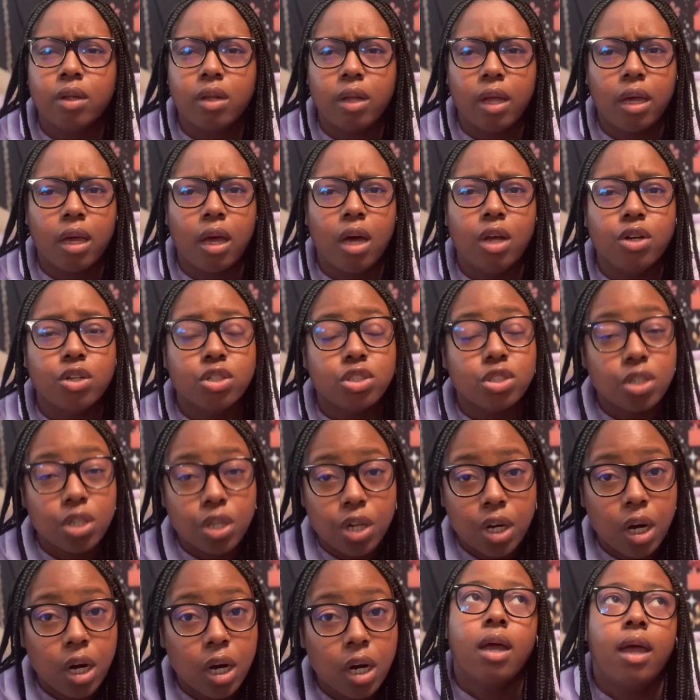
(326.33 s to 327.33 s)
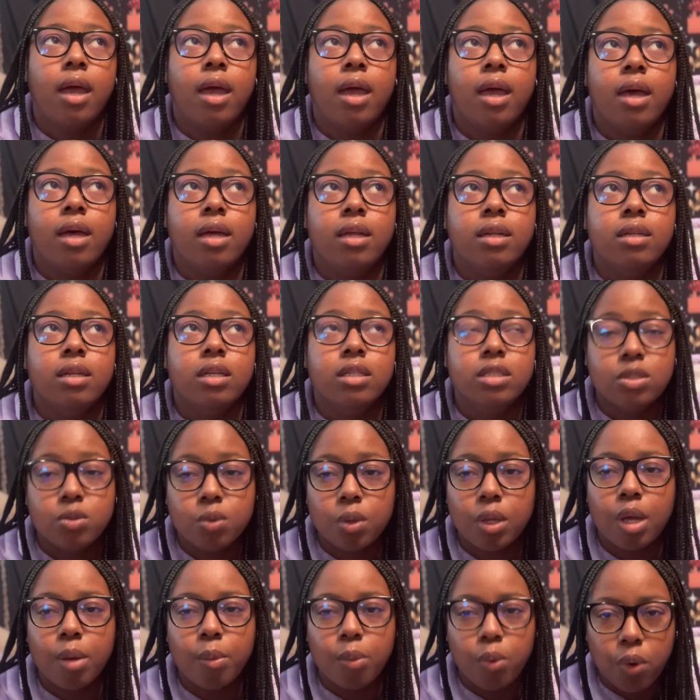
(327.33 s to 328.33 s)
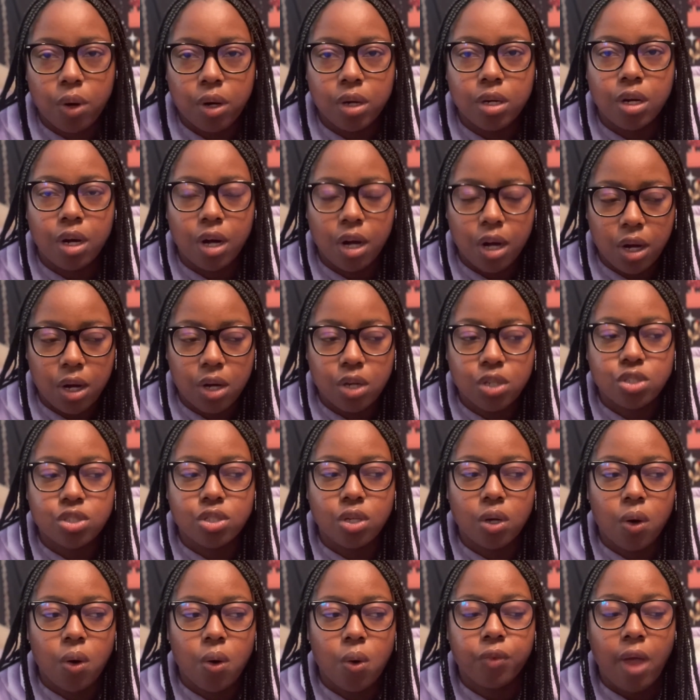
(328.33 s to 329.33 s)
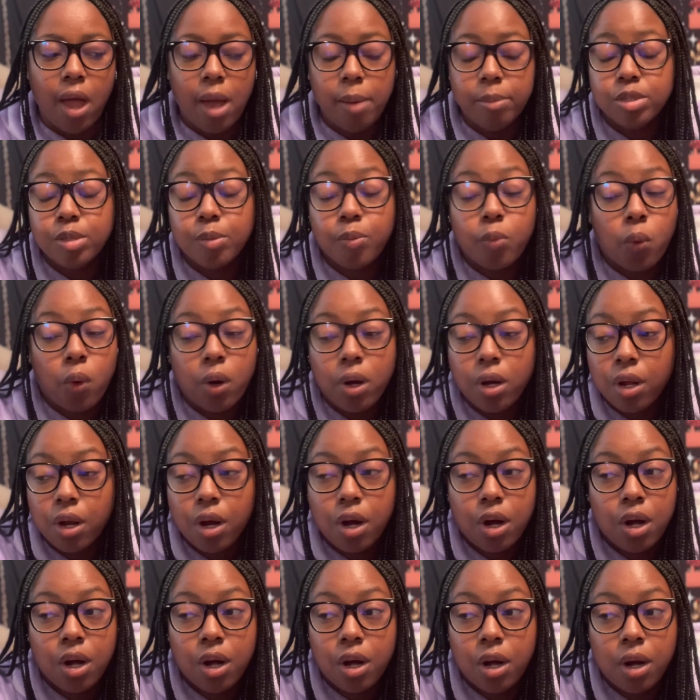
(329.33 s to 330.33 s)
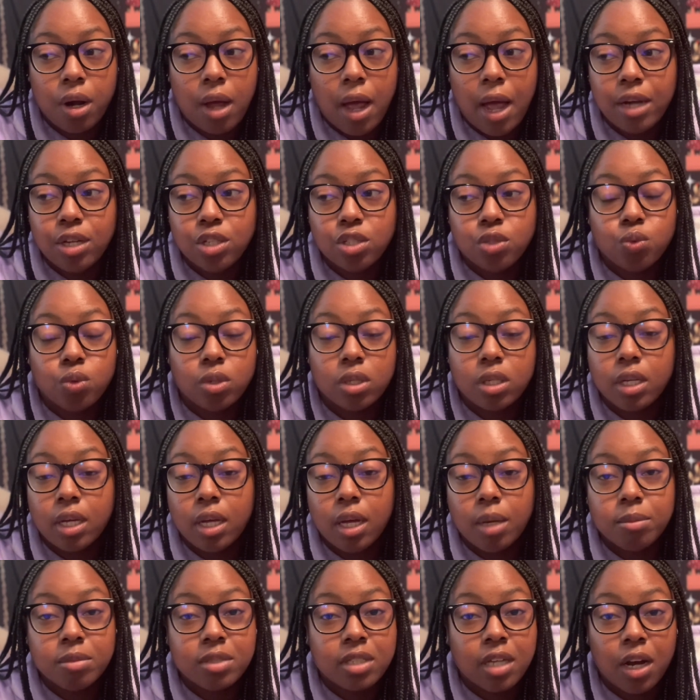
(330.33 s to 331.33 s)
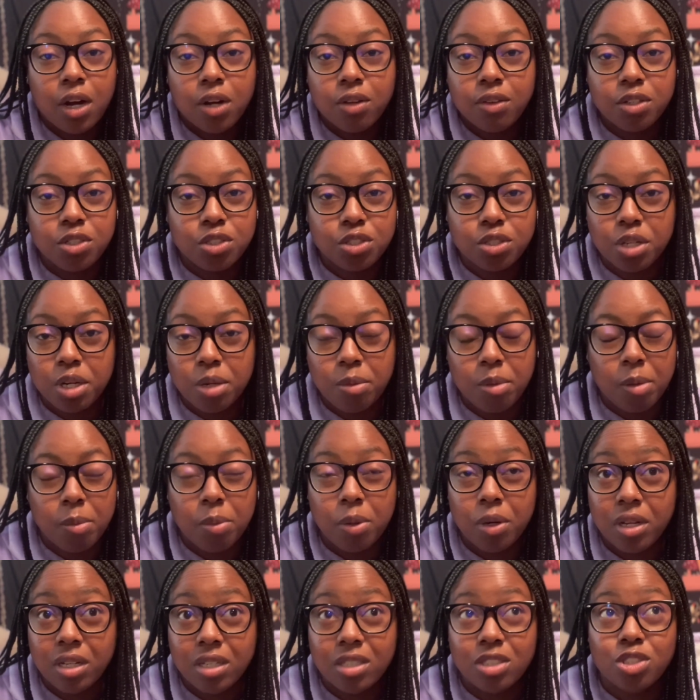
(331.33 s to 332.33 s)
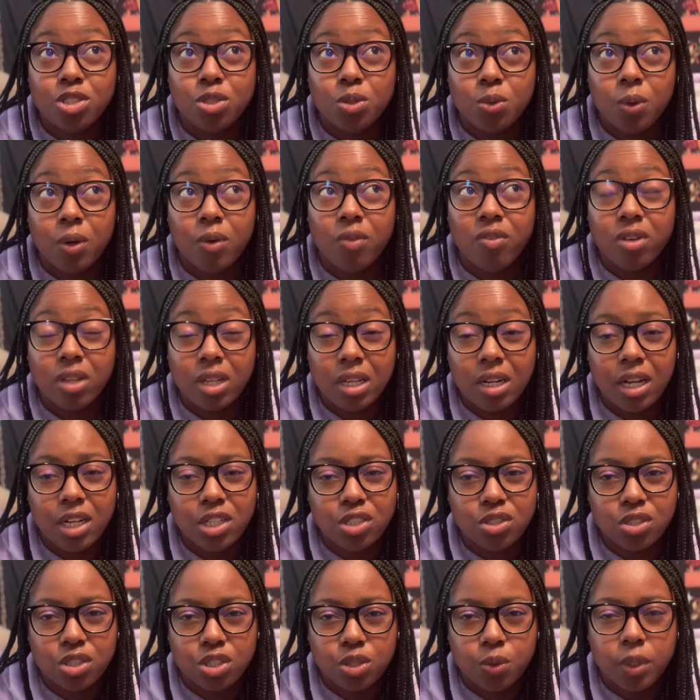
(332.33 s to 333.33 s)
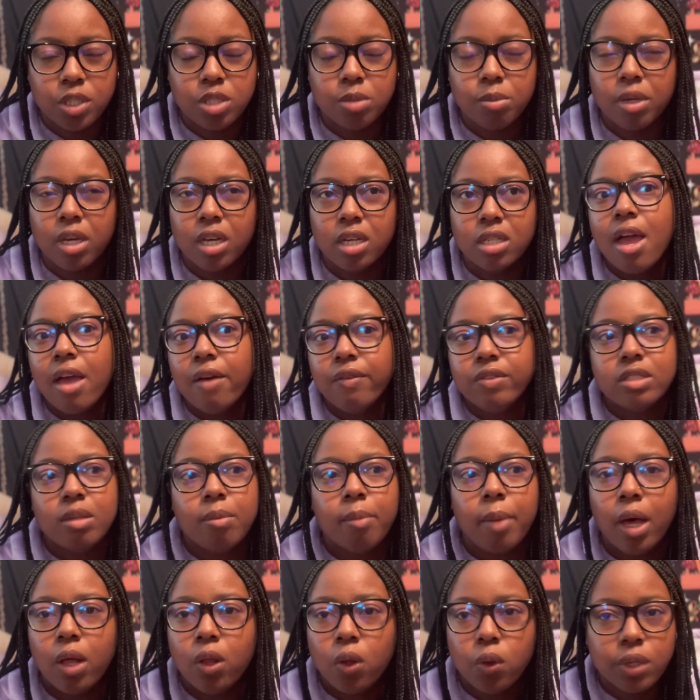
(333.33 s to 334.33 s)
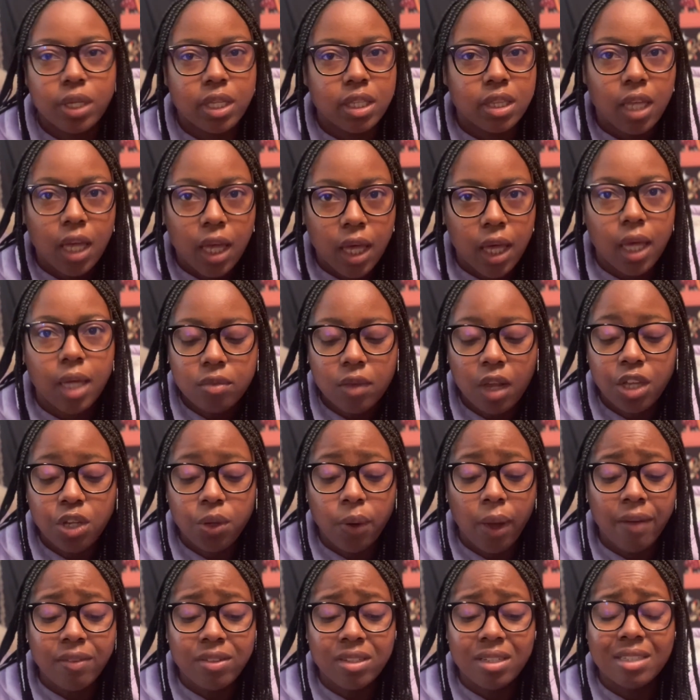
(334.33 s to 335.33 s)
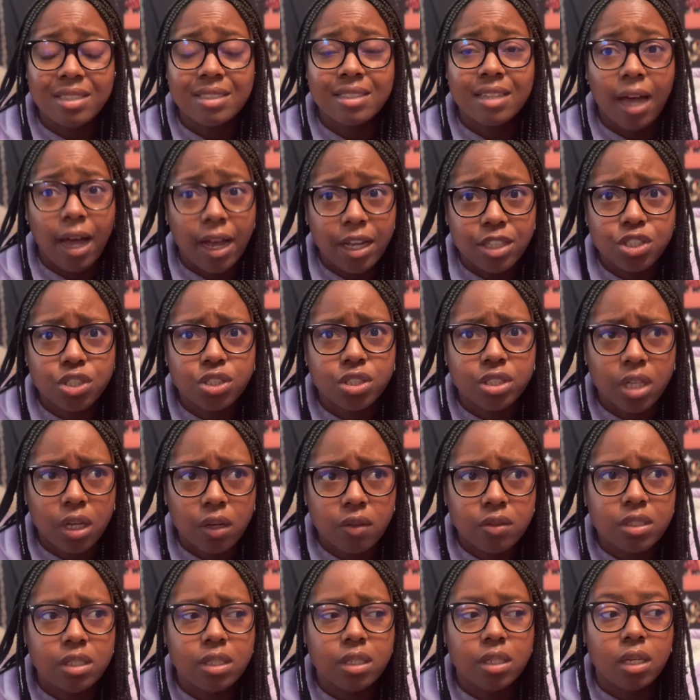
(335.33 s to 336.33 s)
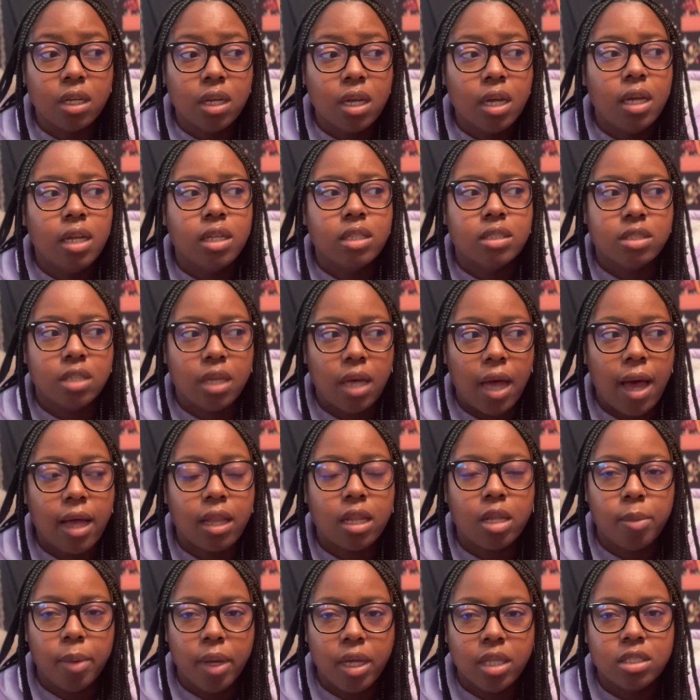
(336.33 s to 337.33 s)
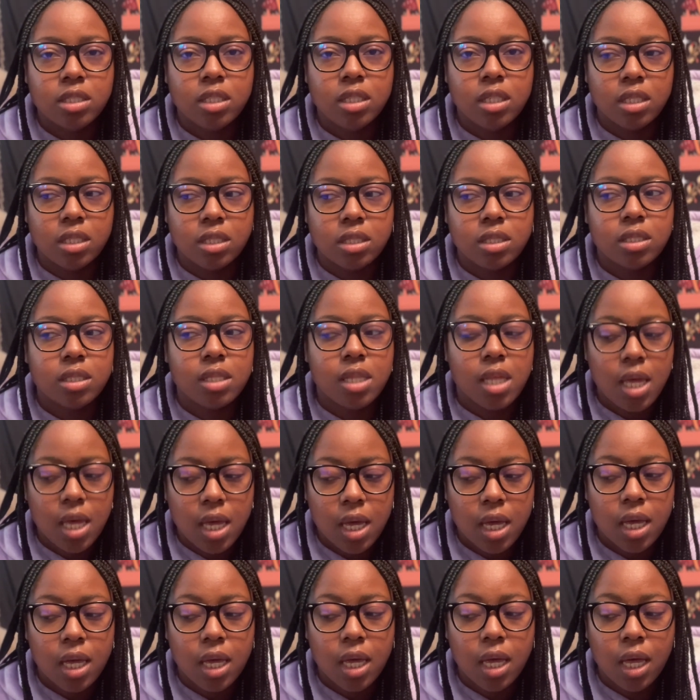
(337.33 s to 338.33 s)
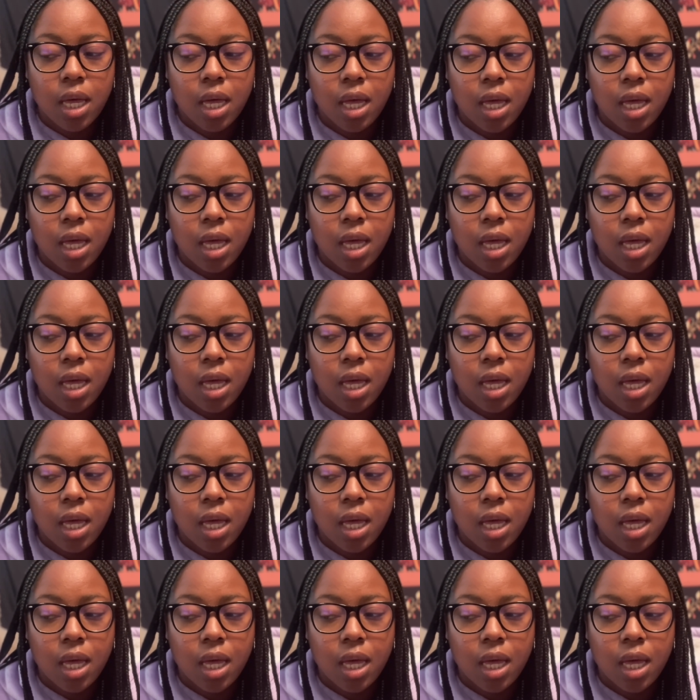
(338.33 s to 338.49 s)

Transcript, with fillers: like understood her, and this is really important to her. So I'm supporting her. I just really am scared that she's gonna be put into a really dangerous situation, because if it's a male-only thing and you have to disguise yourself to to acclimate to this thing,